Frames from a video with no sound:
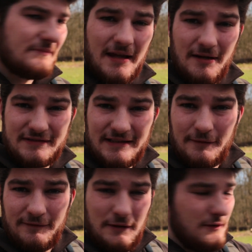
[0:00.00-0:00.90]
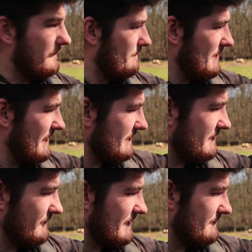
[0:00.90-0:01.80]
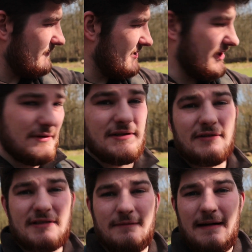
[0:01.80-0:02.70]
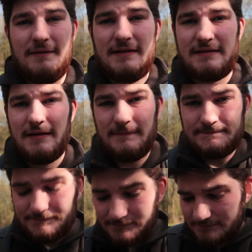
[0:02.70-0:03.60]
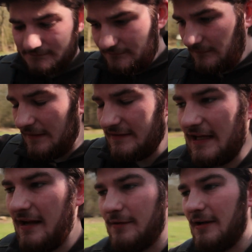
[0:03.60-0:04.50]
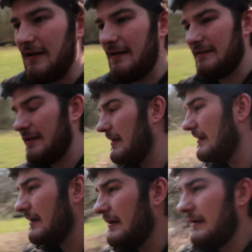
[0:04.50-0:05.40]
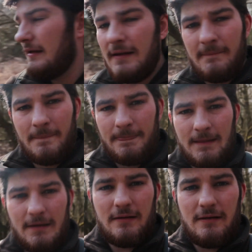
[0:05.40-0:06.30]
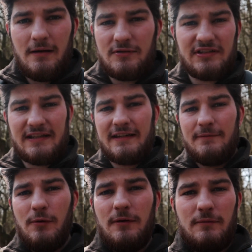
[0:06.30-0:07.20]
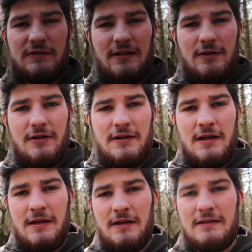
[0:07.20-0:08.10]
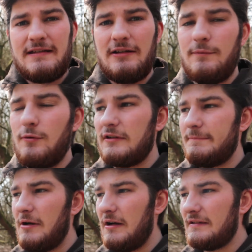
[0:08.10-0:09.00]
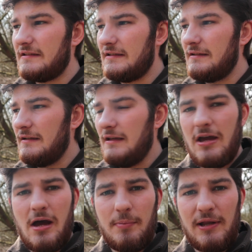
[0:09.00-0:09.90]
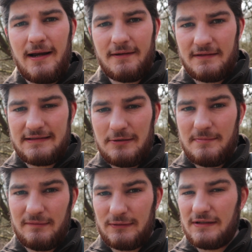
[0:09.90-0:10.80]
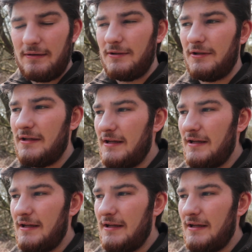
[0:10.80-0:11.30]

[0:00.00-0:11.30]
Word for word: And I've seen a few of pieces of this machinery dotted around this this area and I was just thinking what what's going on until I walked past a plaque that told me what's going on.